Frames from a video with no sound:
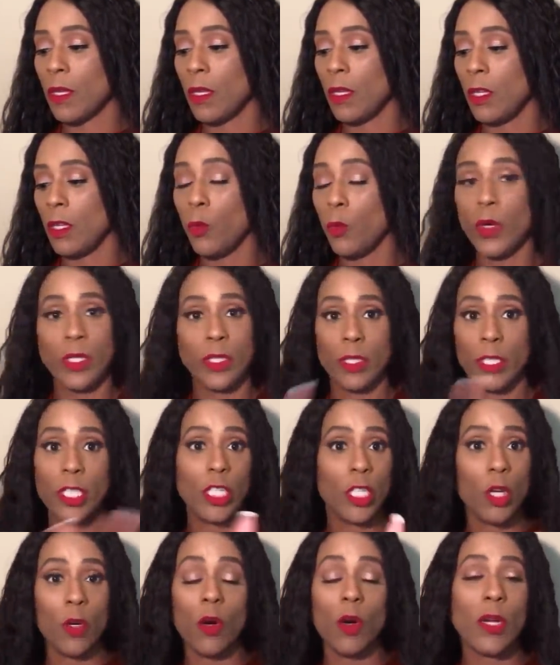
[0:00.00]
were, you
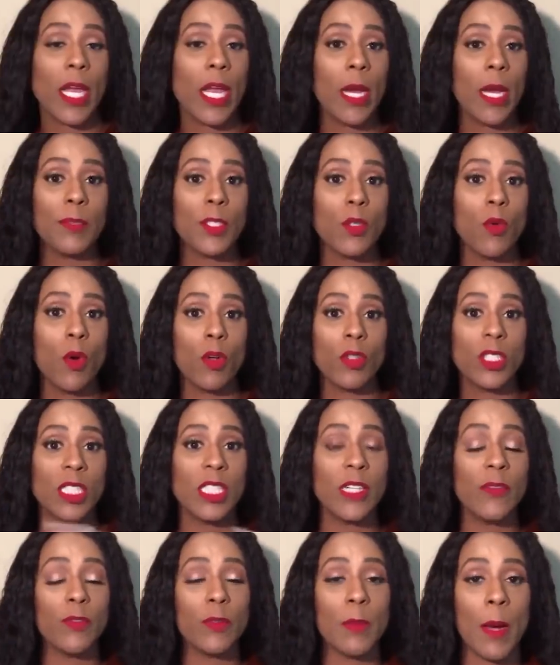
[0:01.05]
know, okay, I'm too old to
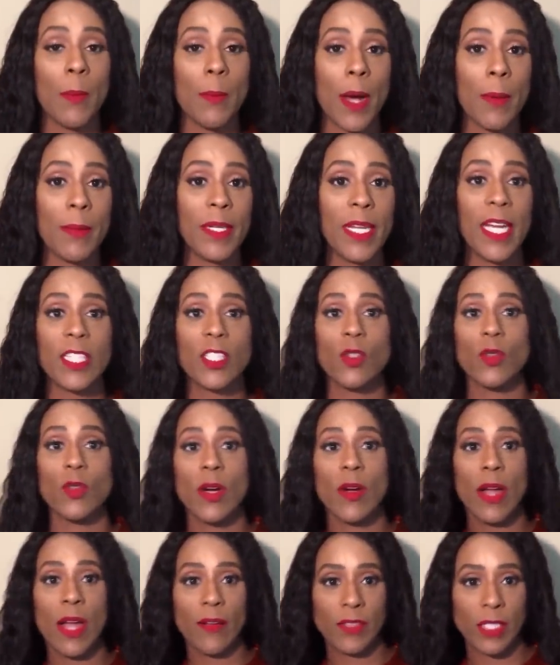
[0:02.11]
live with my mom and dad, so now I
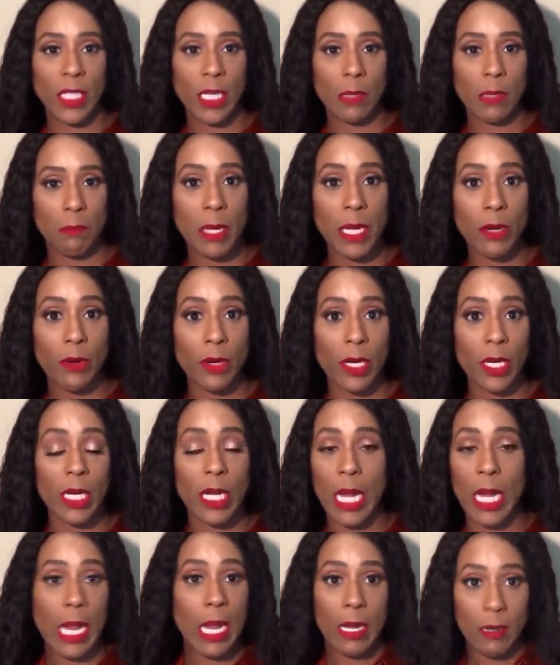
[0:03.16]
have to get married,
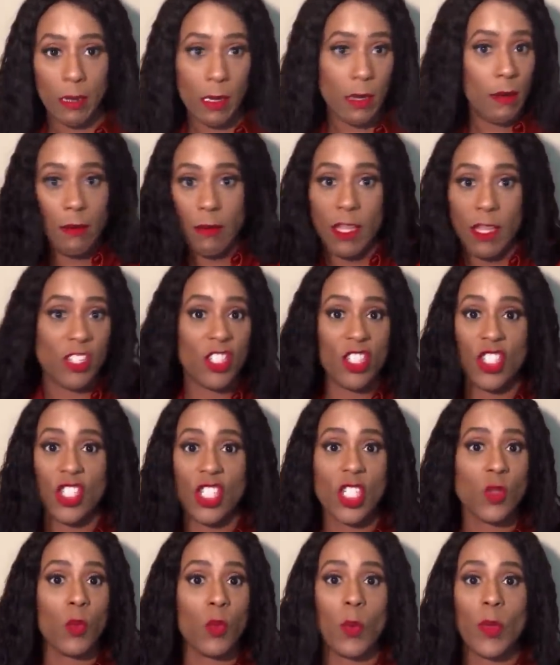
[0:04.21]
and this is
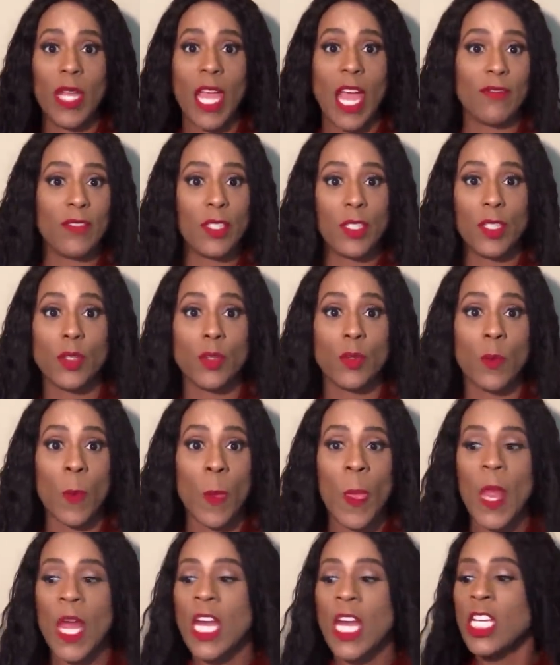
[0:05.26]
just what we have to do.
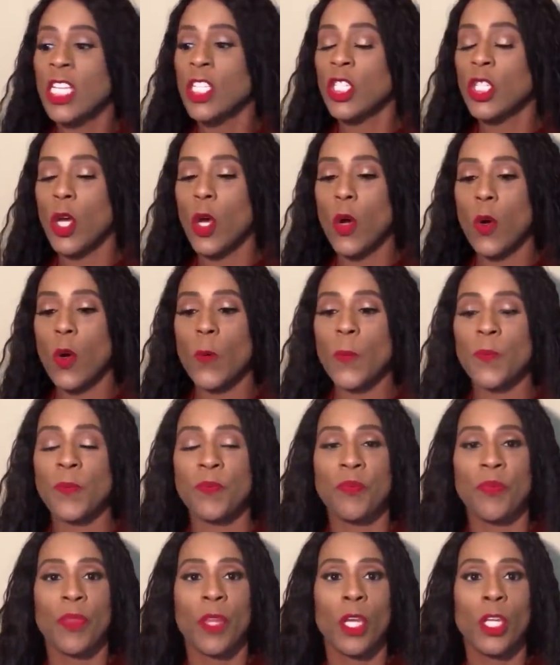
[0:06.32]
So
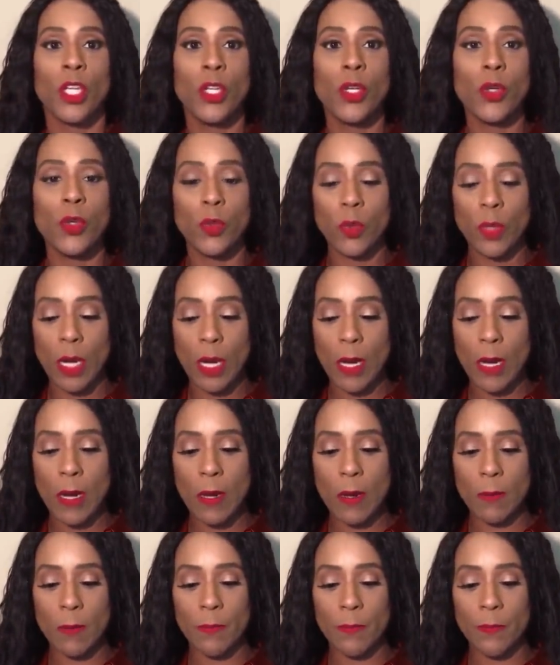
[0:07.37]
you
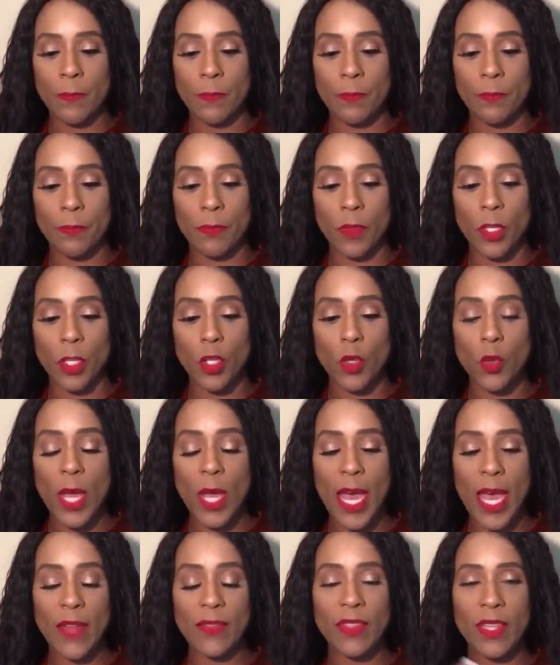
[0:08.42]

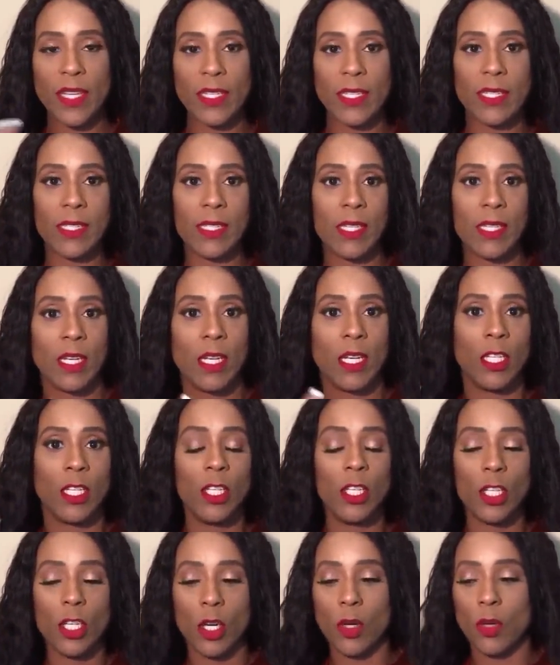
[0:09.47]
had this,
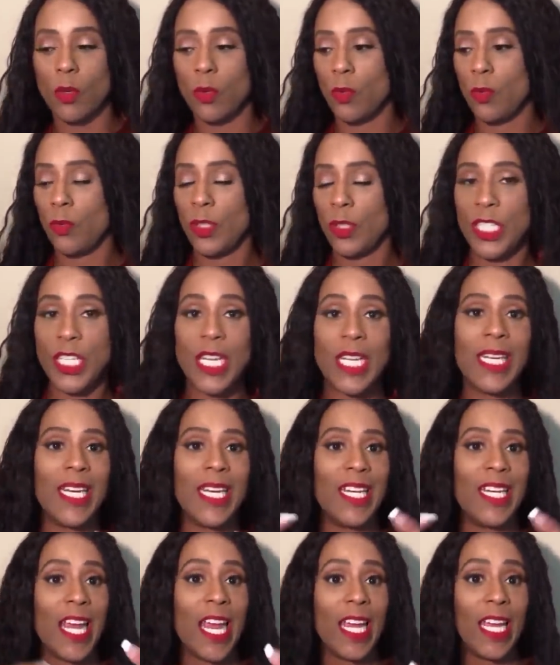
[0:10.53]
you know, yin
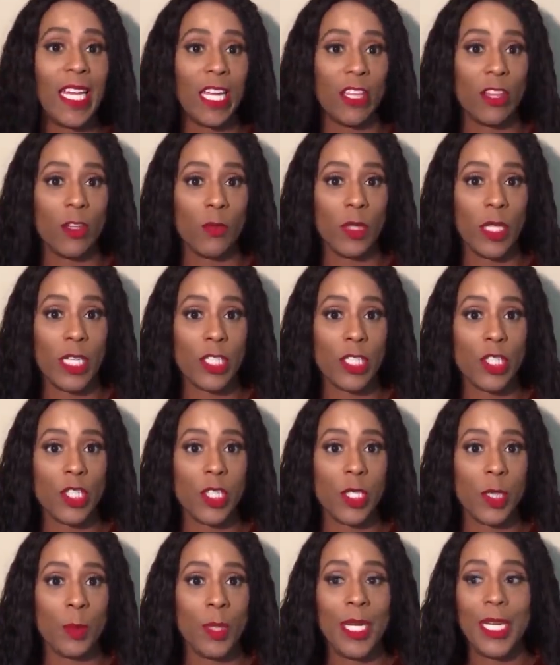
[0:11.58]
and yang in the
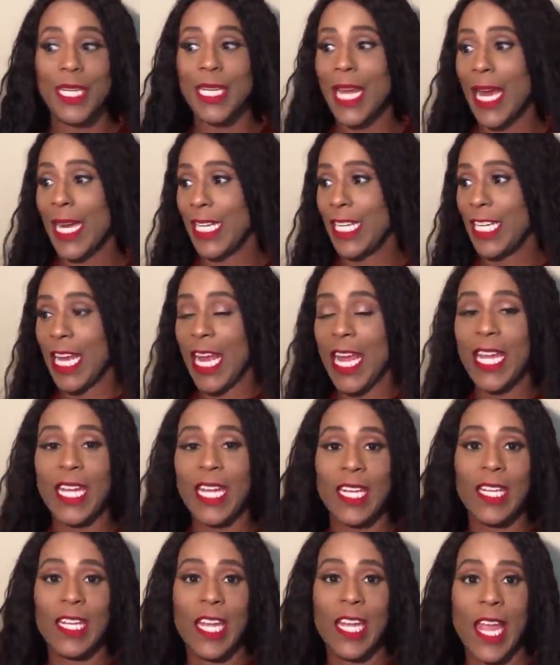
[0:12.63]
relationship, not yang
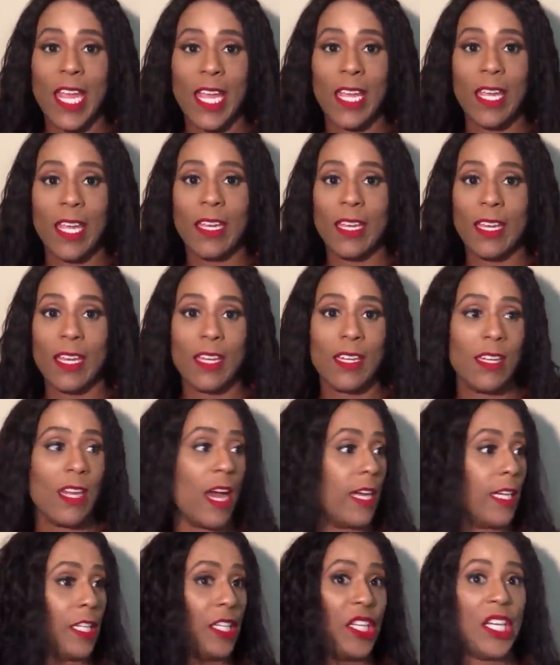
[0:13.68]
and yang, and
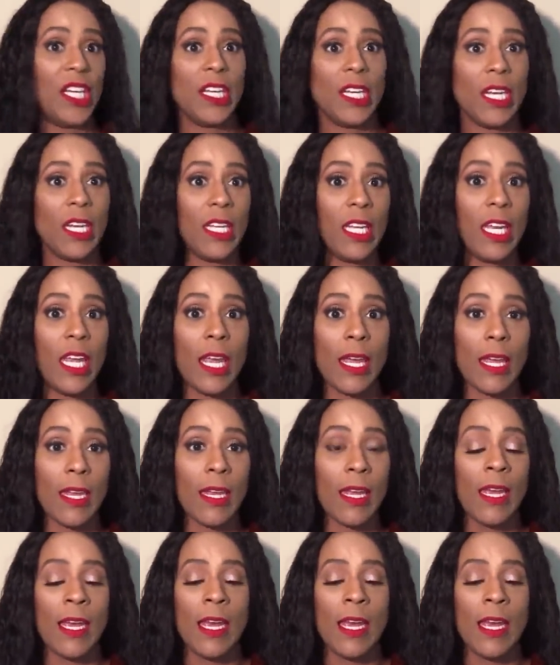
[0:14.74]
not yin and yin.